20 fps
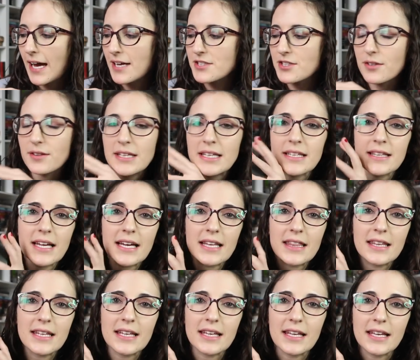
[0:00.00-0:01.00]
I do think
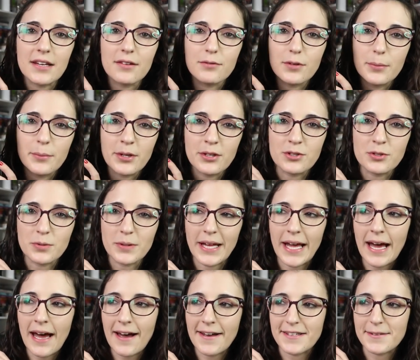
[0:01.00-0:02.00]
that the Romeo and
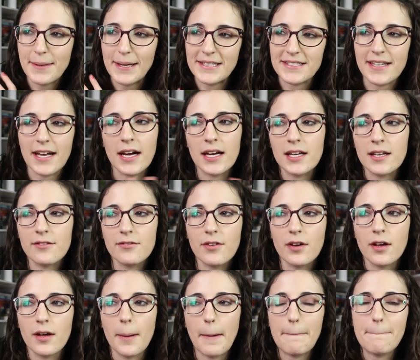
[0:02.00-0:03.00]
Juliet aspects kind
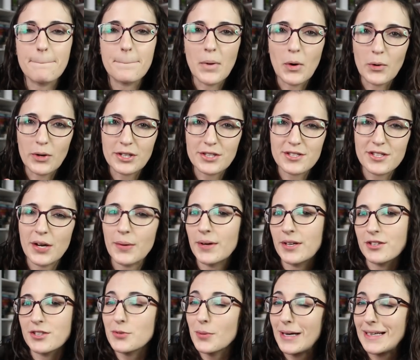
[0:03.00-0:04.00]
of more so
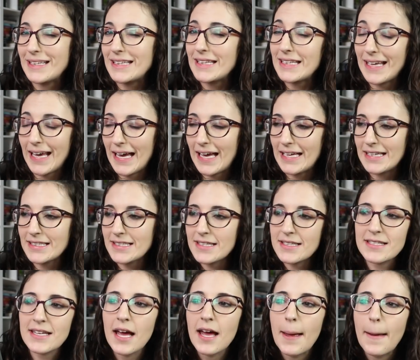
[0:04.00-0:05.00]
intertwined at the
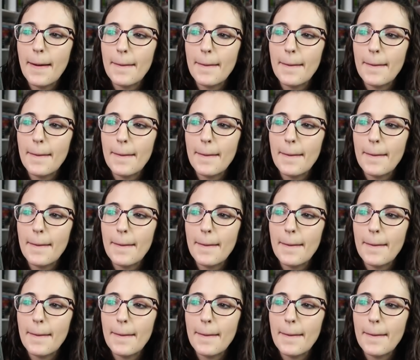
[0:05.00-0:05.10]
end,